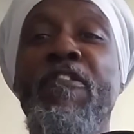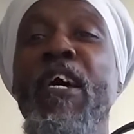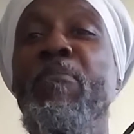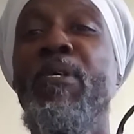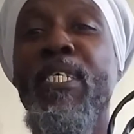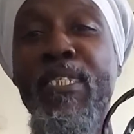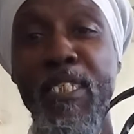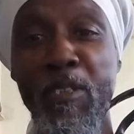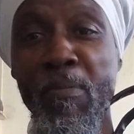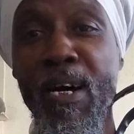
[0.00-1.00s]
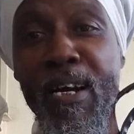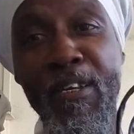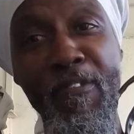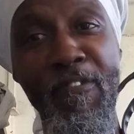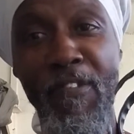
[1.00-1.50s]
vibrates this
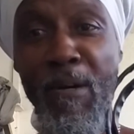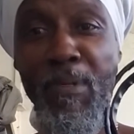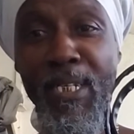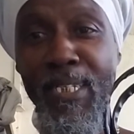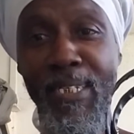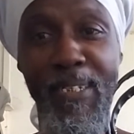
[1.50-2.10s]
morning, family.